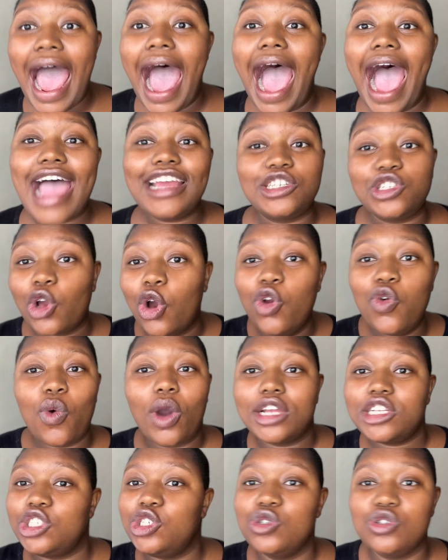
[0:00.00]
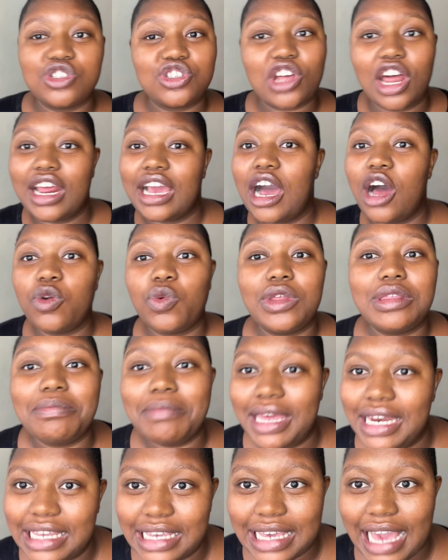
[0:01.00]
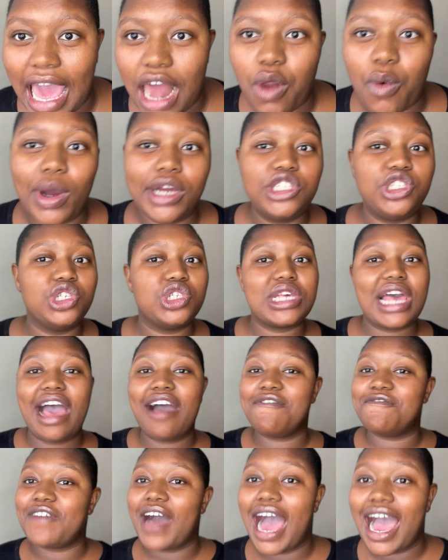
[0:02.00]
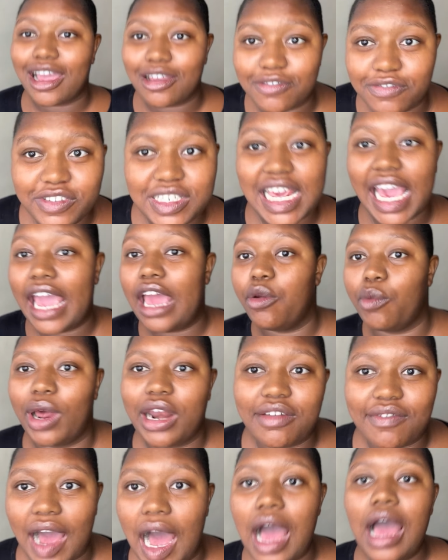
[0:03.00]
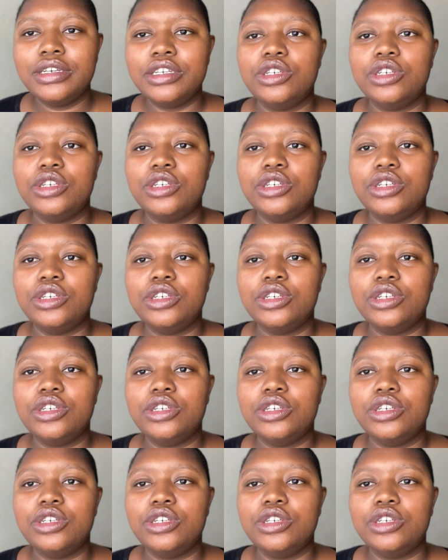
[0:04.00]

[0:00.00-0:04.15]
i don't want you starting out with many i don't want you to have five ten whatever